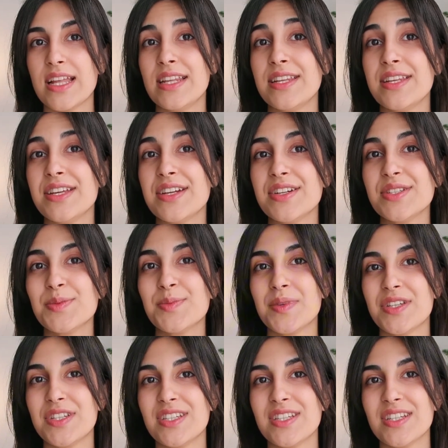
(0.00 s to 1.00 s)
Linjer's
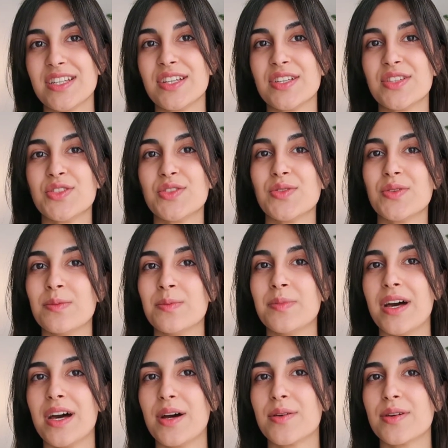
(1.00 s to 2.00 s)
mission is to
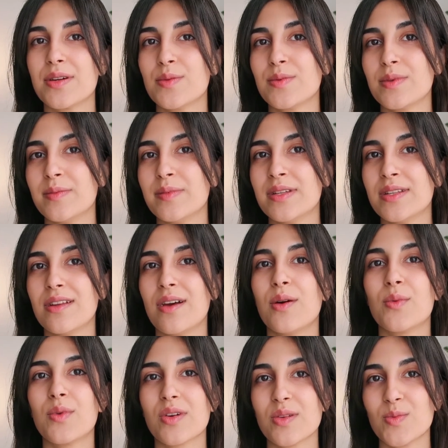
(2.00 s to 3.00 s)
empower women
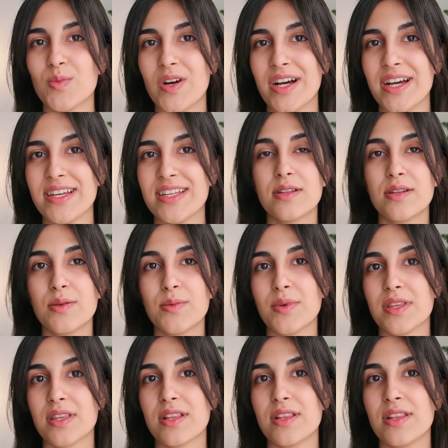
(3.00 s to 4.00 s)
worldwide
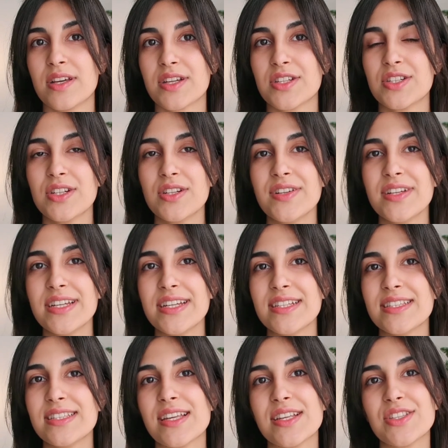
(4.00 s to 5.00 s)
with
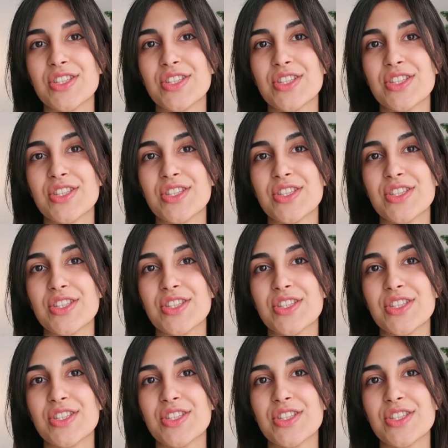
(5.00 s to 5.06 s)
luxurious,